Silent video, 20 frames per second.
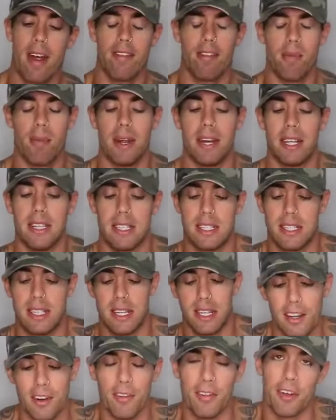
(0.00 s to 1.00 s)

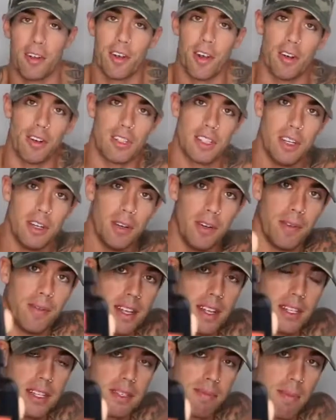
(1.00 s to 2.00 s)
Everybody's, you know, their go-to.
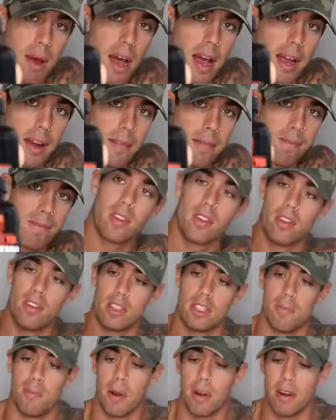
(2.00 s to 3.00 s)
This is mine. So
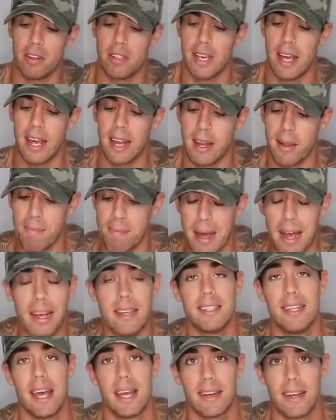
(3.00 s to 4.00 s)
it's Burner Tech
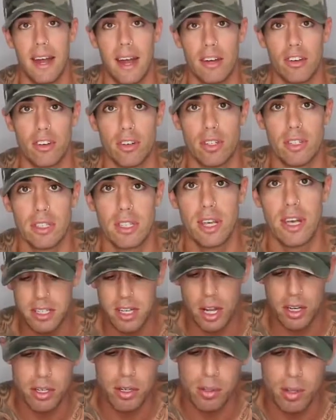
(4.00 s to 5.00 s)
by Tech Naturals. It's
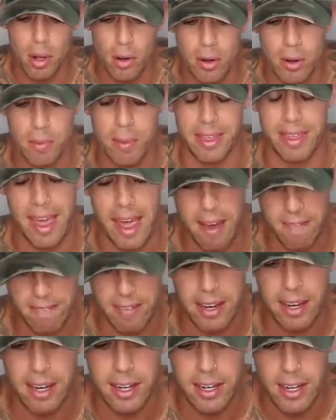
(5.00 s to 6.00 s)
not too loaded with
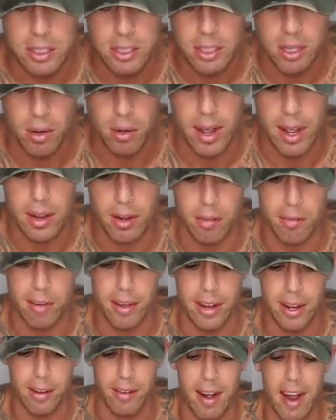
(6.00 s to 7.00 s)
caffeine, so I don't
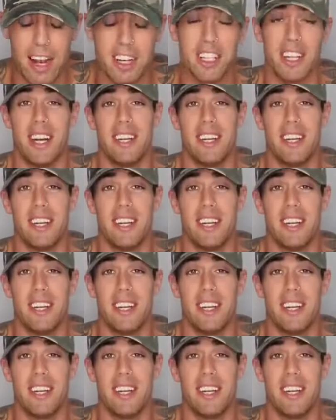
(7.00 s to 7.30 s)
find I crash.